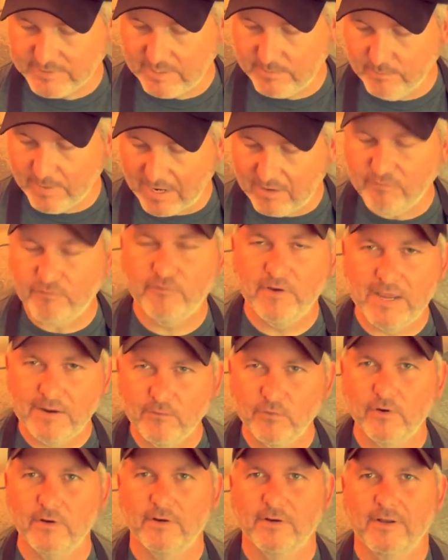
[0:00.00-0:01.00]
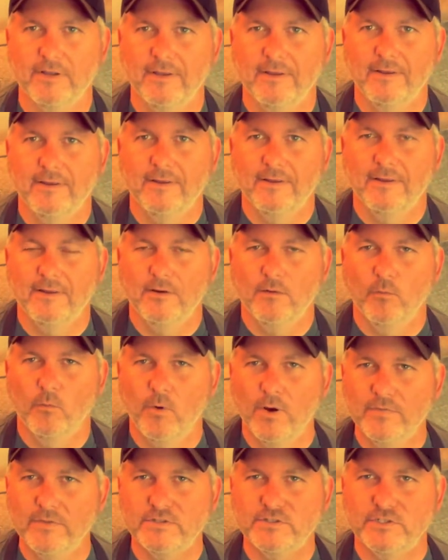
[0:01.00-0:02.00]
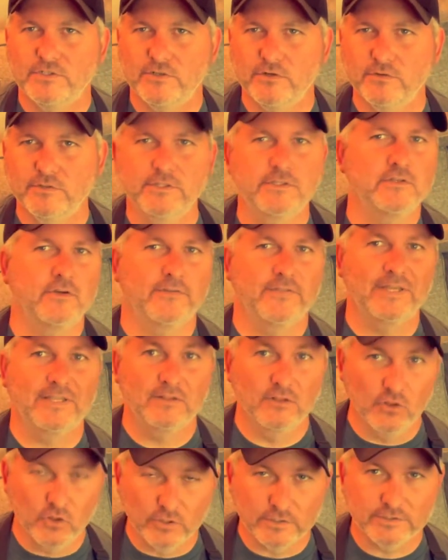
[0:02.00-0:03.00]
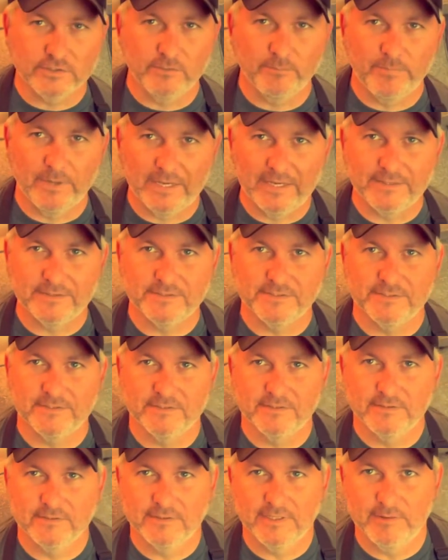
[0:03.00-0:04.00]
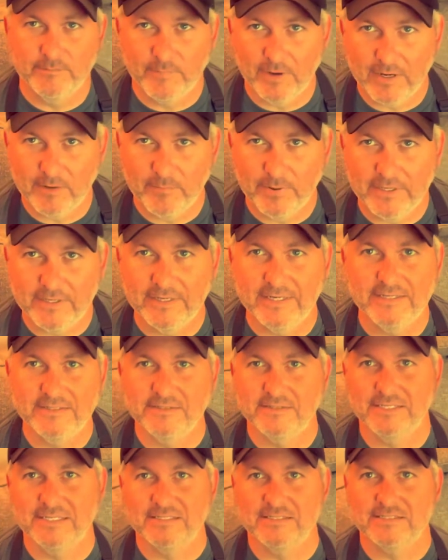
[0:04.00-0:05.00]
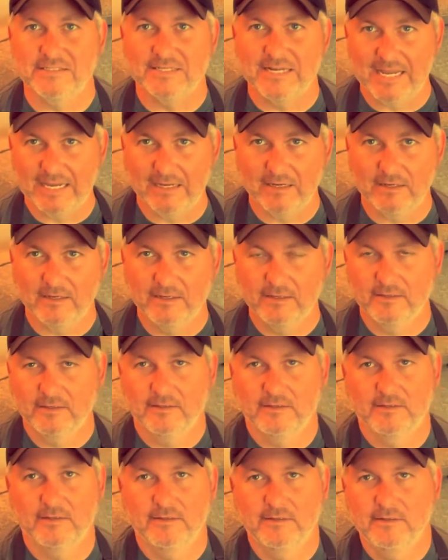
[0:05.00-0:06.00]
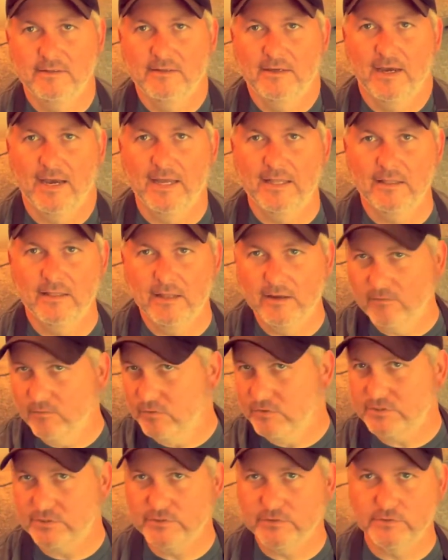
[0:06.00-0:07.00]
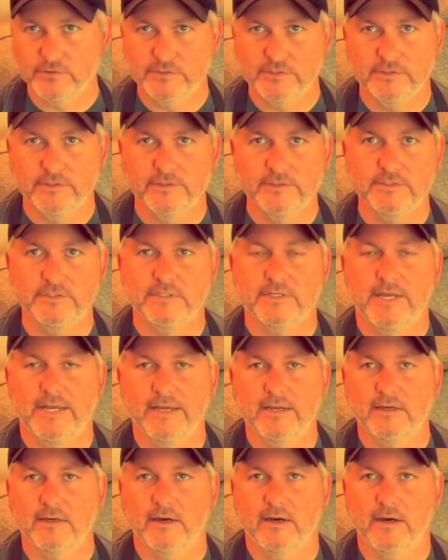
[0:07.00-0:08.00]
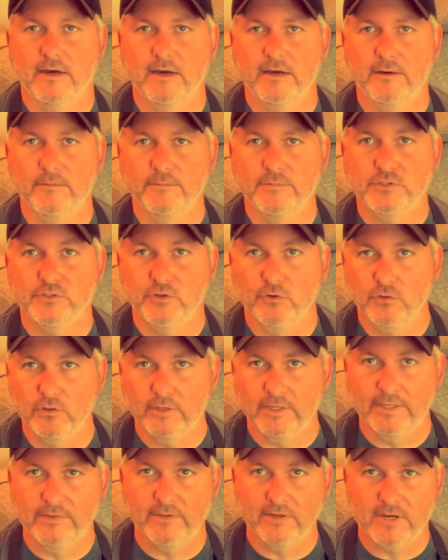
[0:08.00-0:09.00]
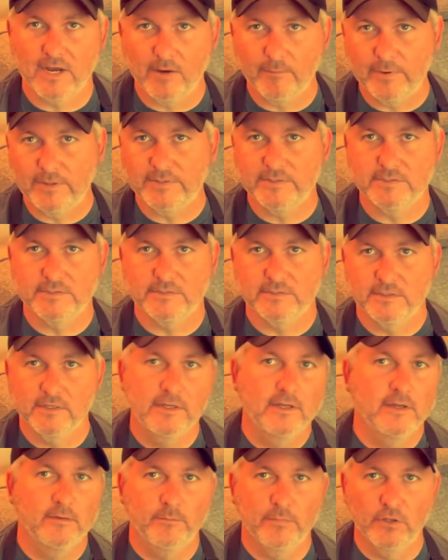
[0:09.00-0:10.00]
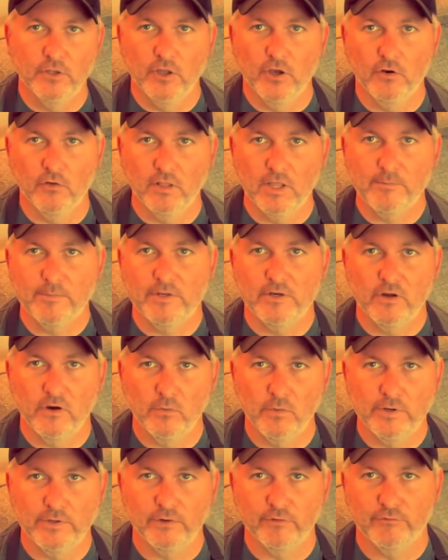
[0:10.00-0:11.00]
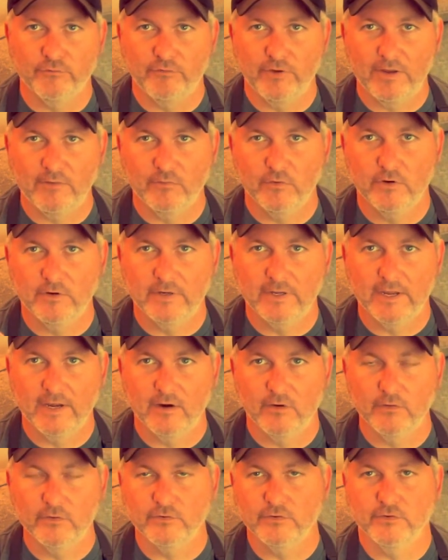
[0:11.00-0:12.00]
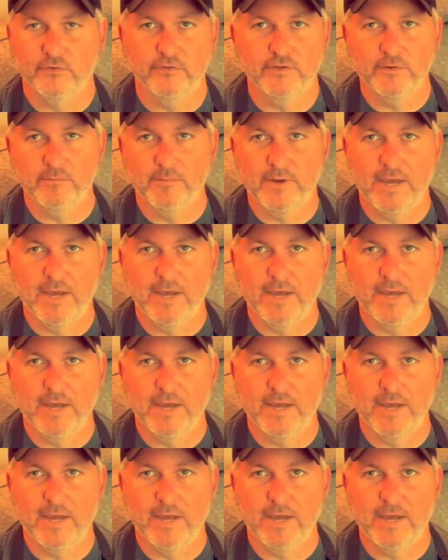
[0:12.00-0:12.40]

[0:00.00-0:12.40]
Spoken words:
my favorite one that she turns into, I think looks the best, in my opinion, is the snake. I love when she turns into the snake. So in the comments below, let me know what your favorite character that